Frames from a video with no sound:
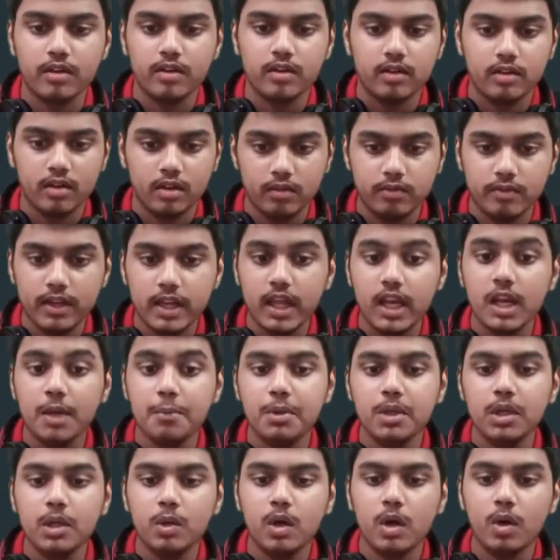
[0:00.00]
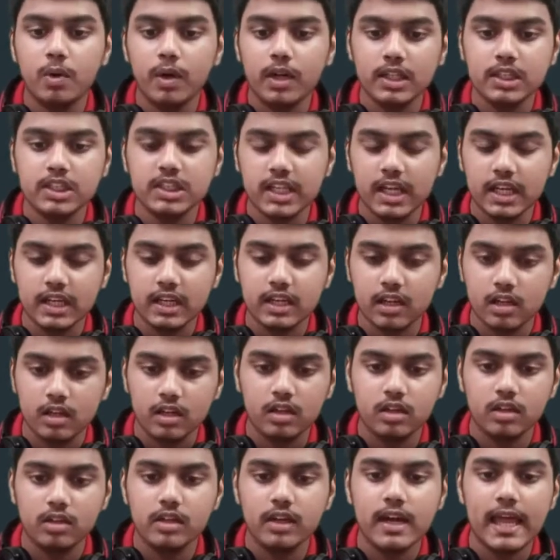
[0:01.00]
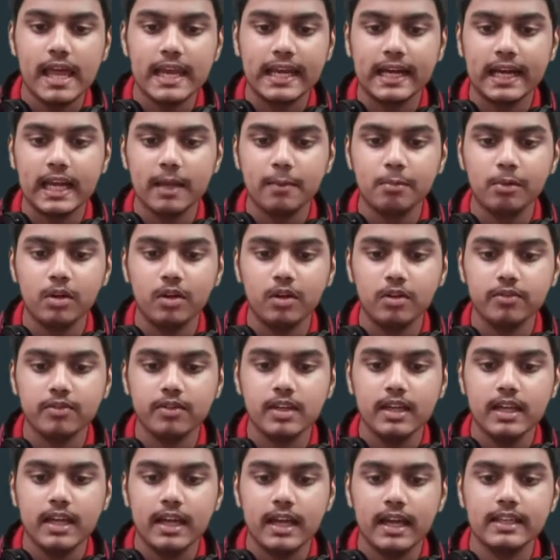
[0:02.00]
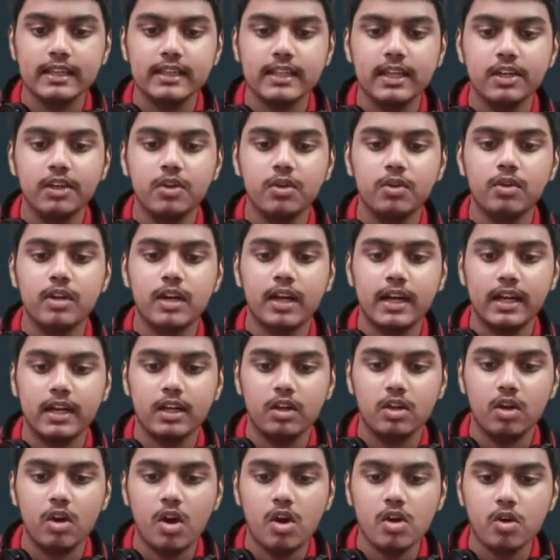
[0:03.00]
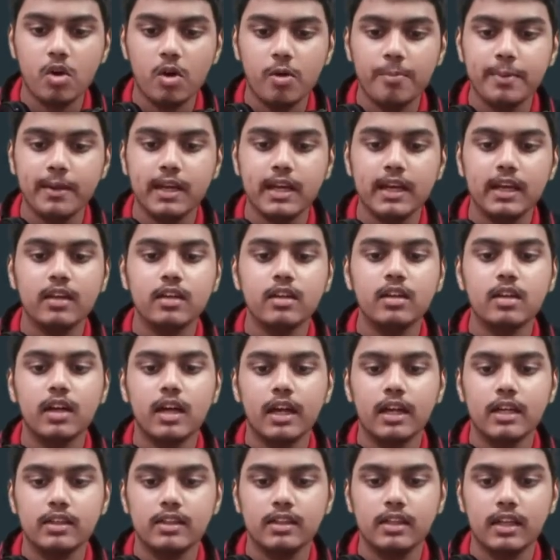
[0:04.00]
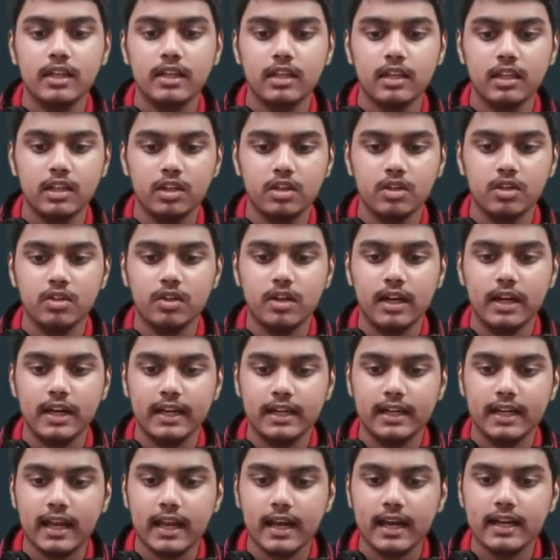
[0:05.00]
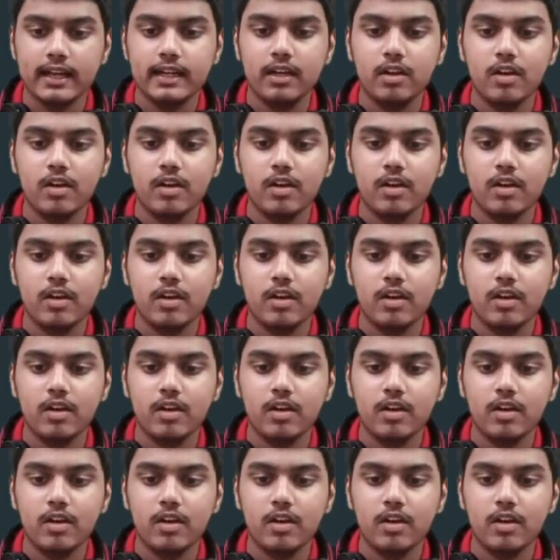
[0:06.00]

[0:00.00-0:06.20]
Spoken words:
variable you want to check the data type of, and then you write dot operator, and then here you write get